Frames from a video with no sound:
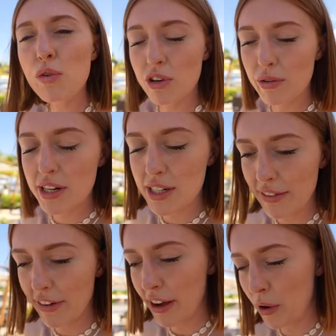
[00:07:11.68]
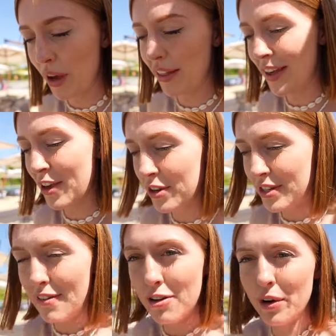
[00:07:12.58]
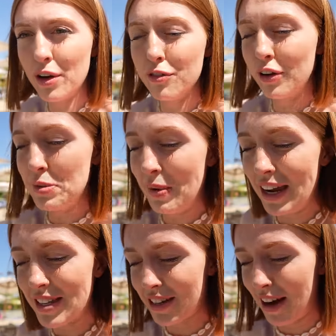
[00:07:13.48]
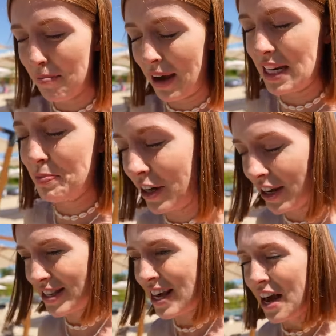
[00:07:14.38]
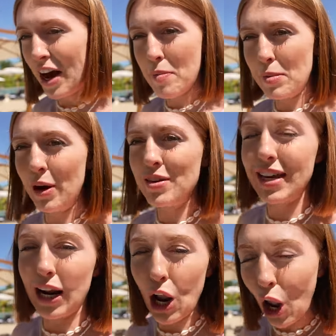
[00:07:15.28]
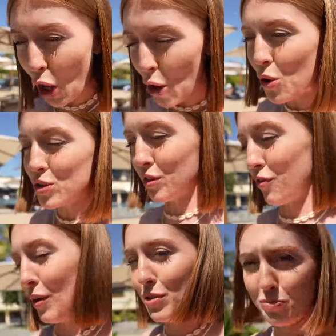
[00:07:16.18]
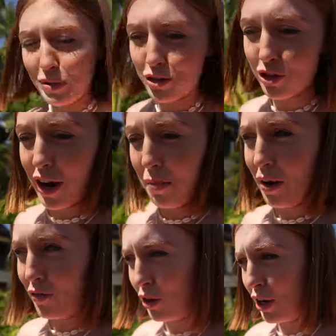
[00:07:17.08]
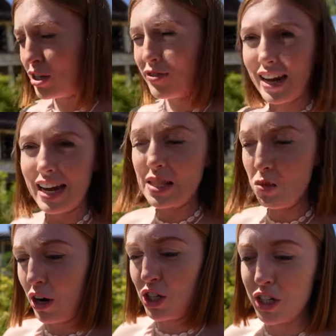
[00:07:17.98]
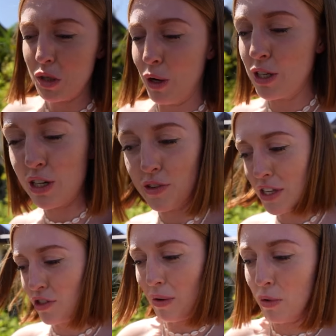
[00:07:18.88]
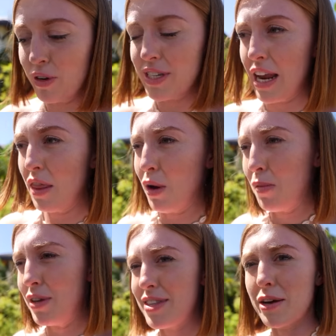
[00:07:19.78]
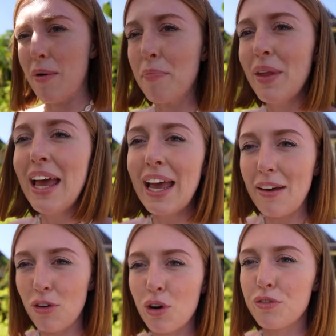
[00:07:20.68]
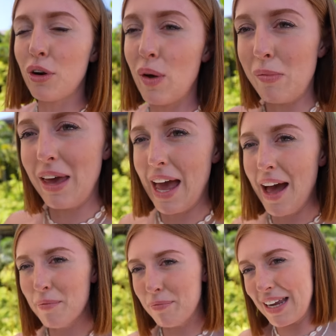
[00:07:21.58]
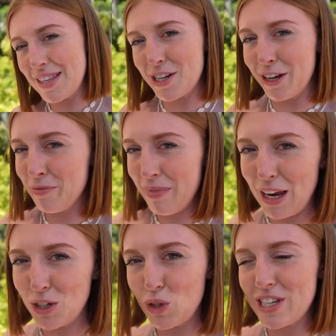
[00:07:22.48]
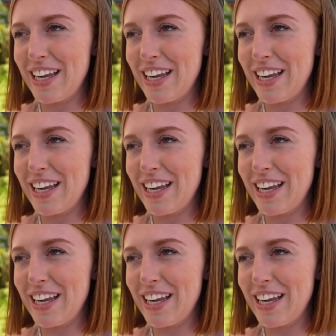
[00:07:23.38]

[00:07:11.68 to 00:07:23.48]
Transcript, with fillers: also I wanted to give a quick thank you to everyone who follows my Instagram page because I've been posting loads of reels from this trip. I've got loads of like inspiration to post loads of Instagram content at the moment. So um, if you're not following me yet, please do and George's